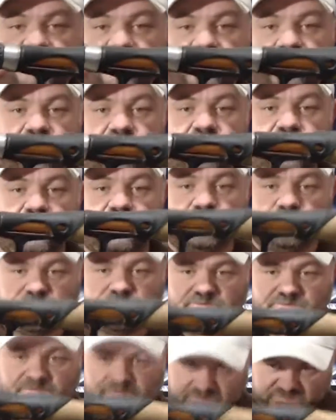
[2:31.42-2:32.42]
there.
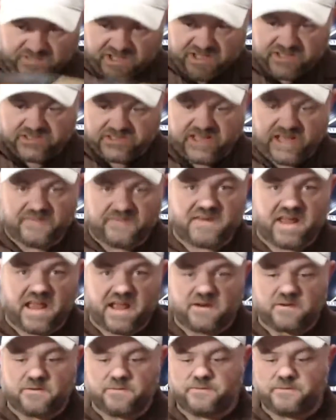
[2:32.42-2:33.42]
They used to have
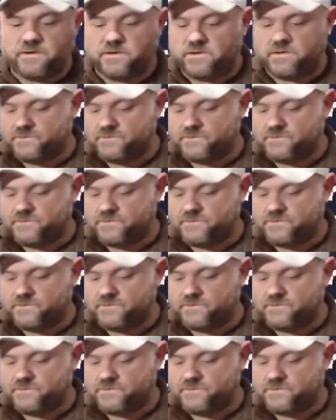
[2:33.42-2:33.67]
nano fill.